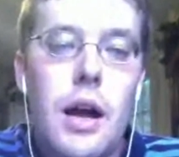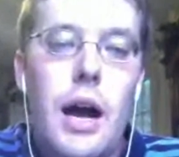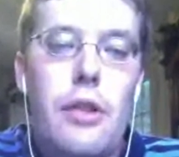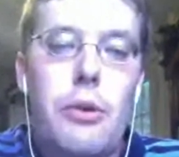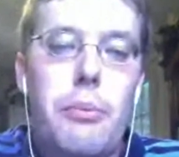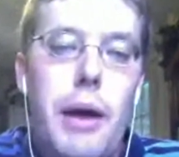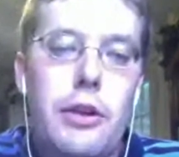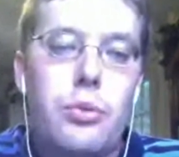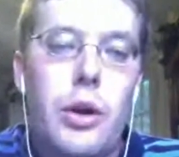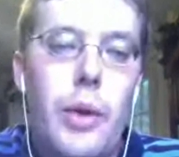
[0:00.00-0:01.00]
They're
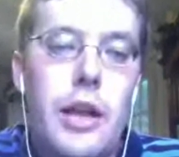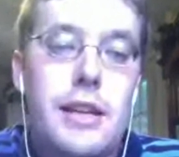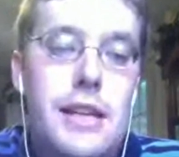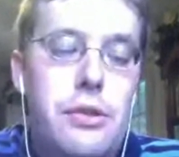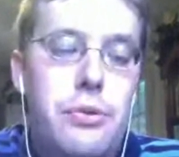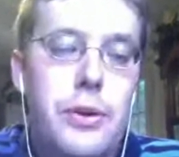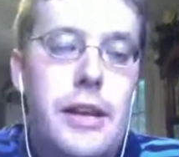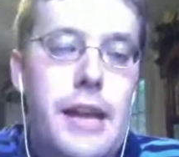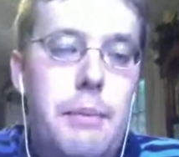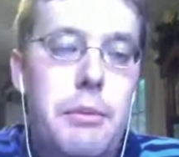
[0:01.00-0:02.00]
-1 rend, D3
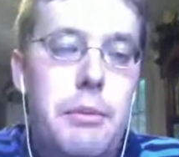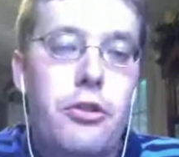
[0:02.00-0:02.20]
damage.